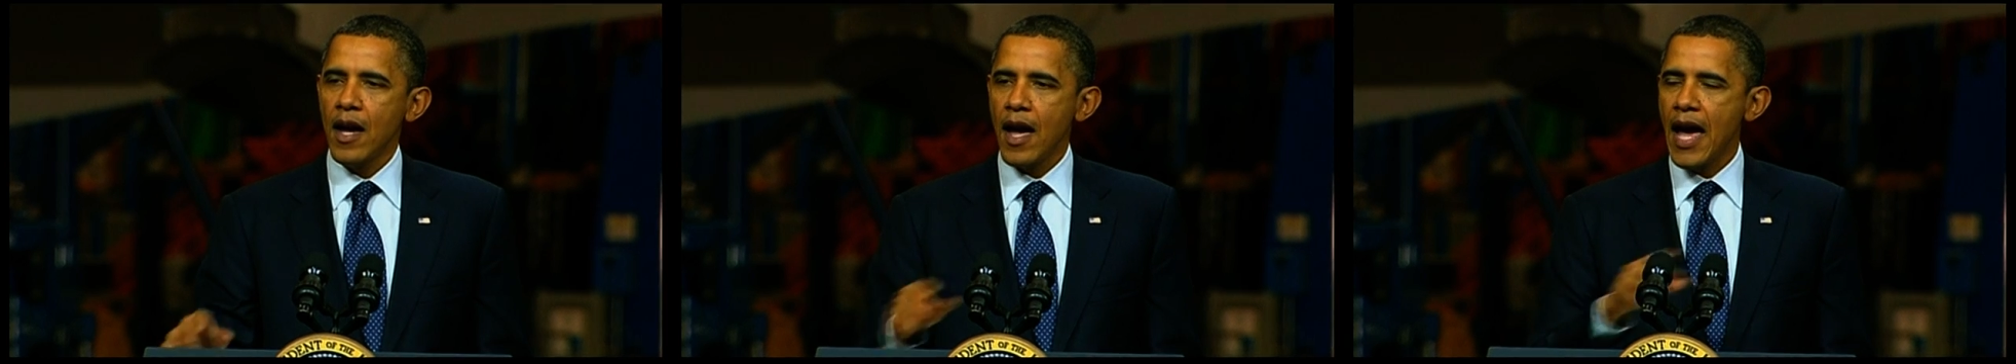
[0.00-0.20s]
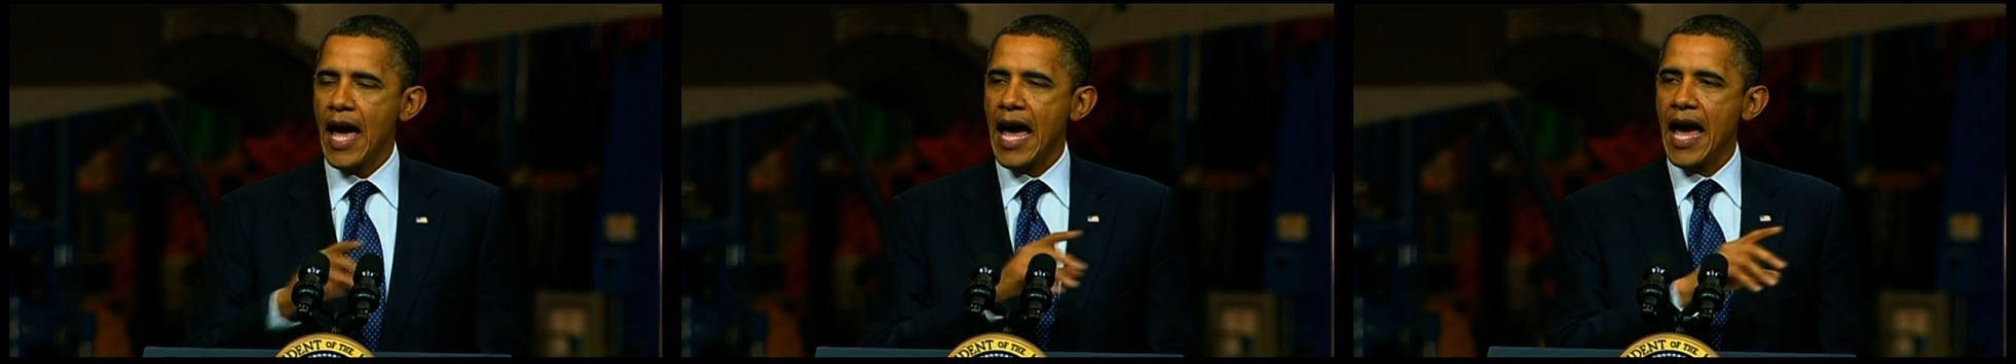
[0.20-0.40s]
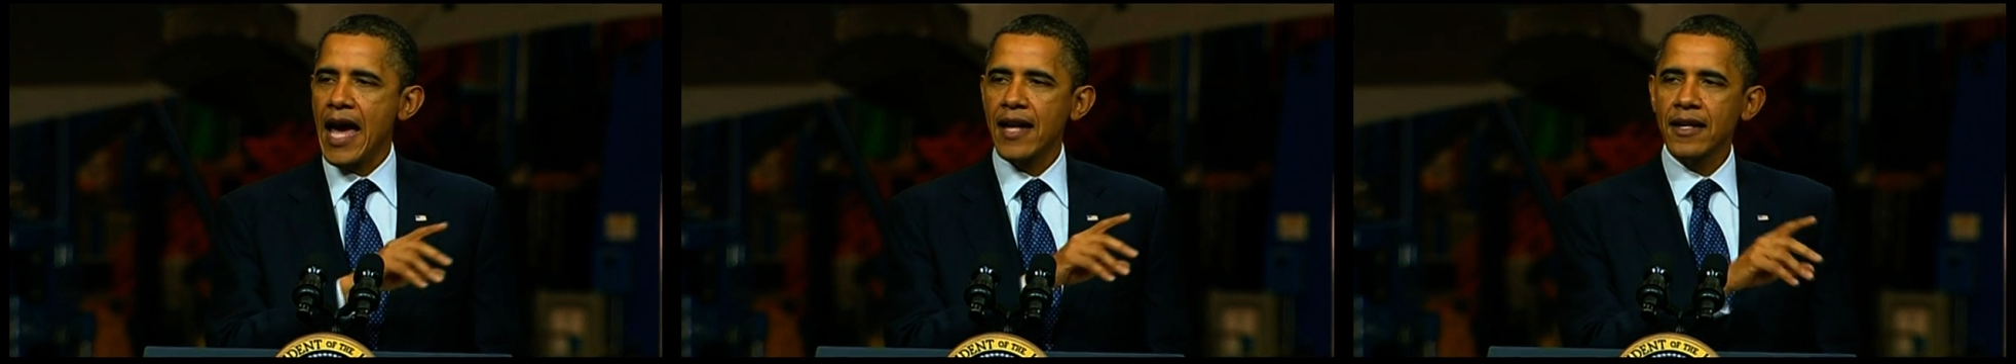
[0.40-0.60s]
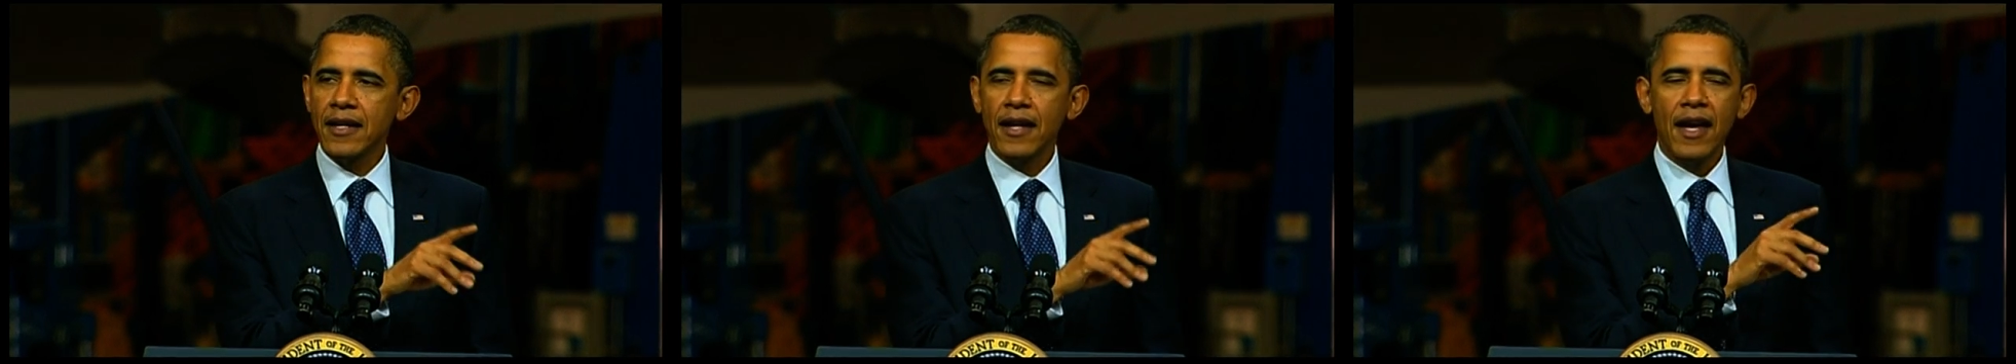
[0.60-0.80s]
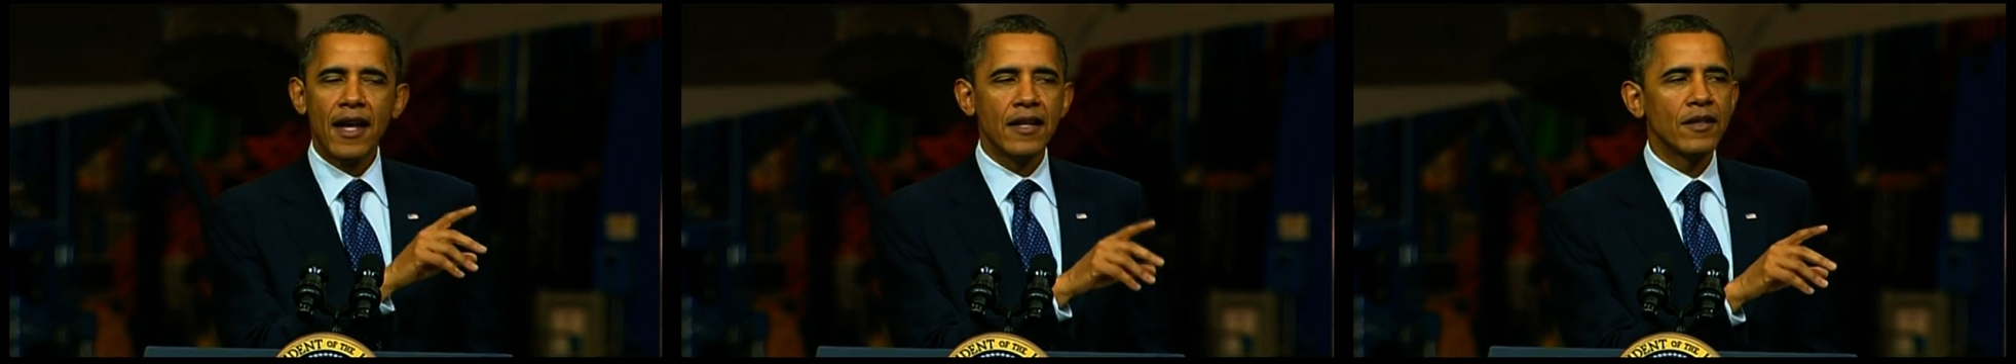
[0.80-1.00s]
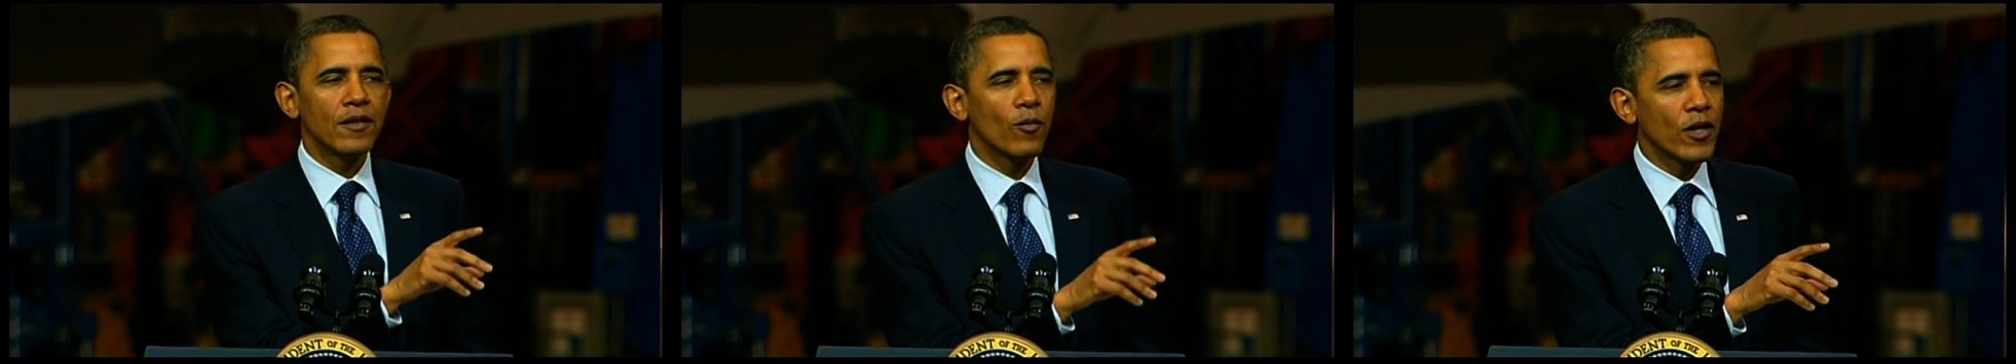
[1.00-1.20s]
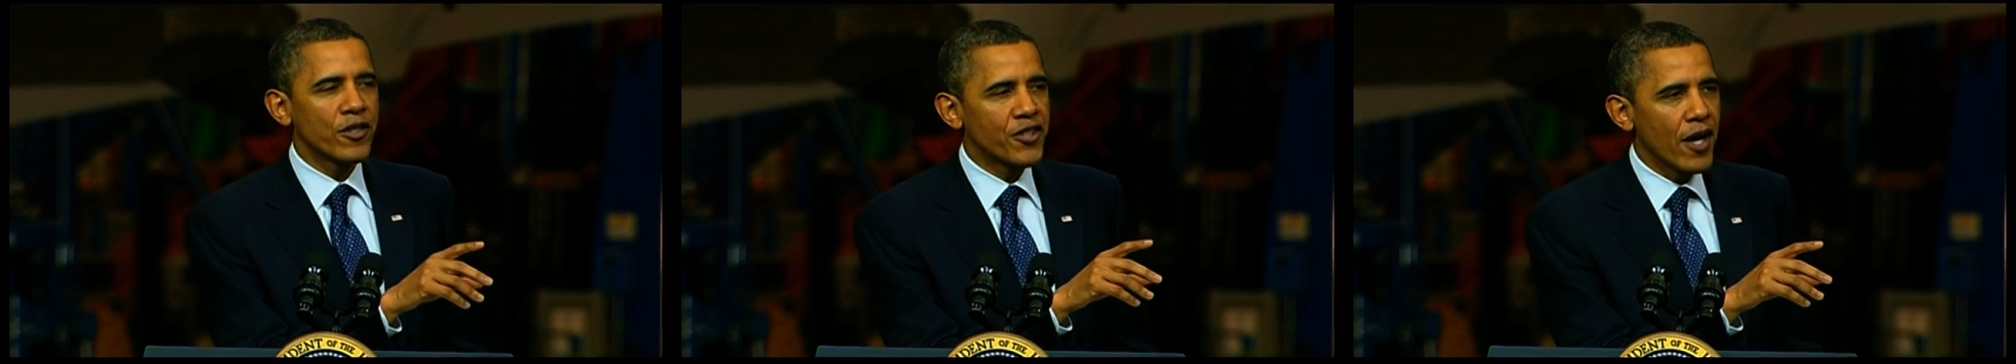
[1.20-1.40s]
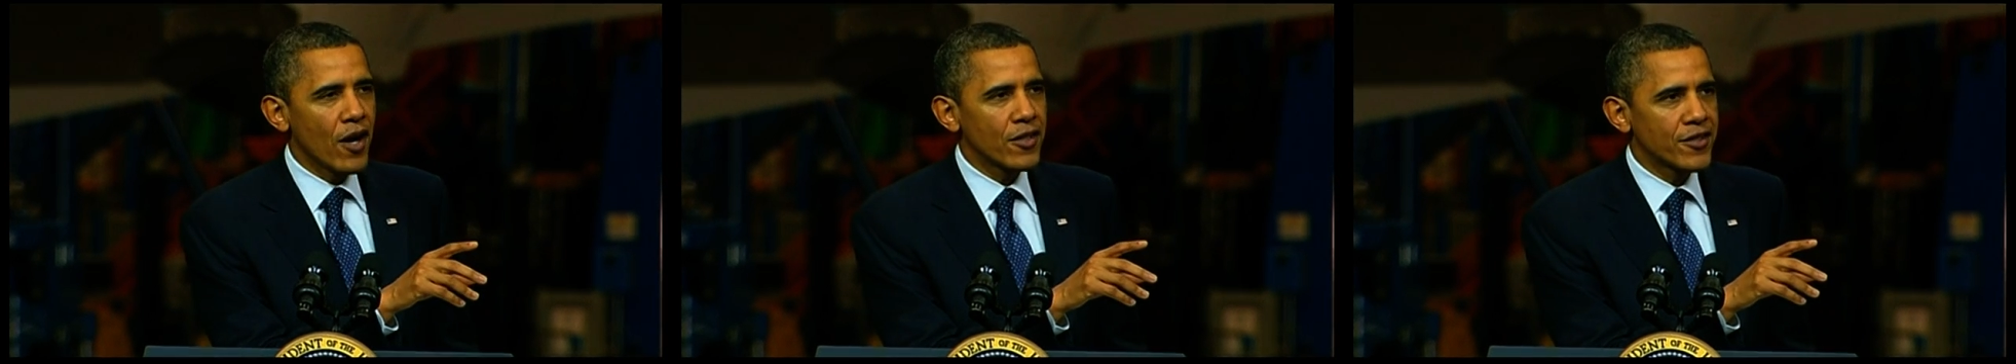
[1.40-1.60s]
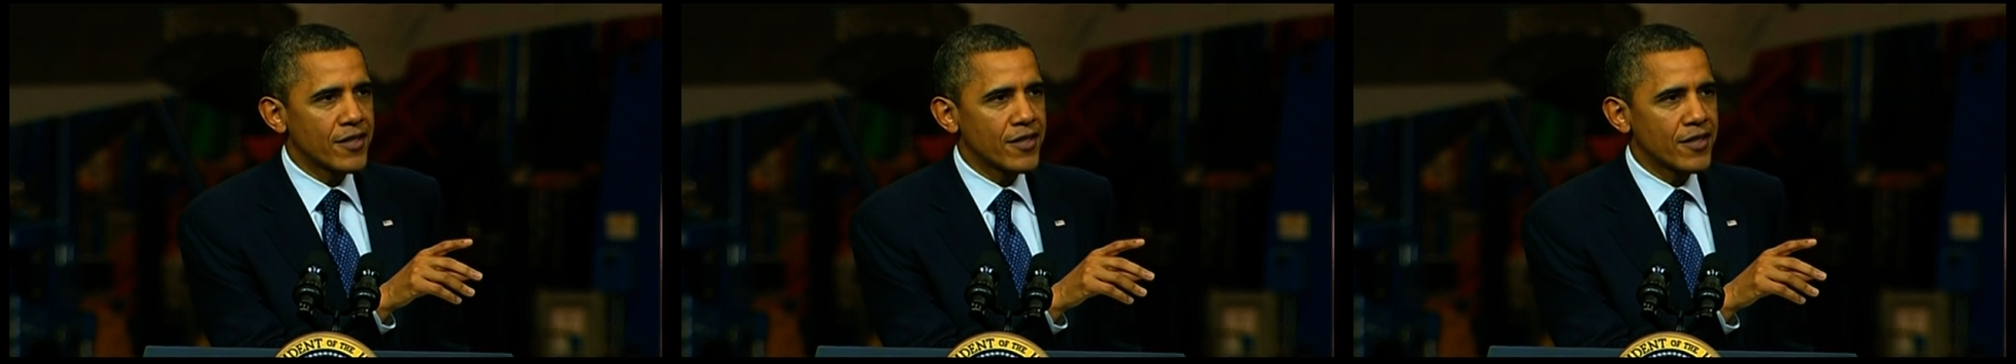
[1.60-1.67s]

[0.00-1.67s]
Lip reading: And what Sharon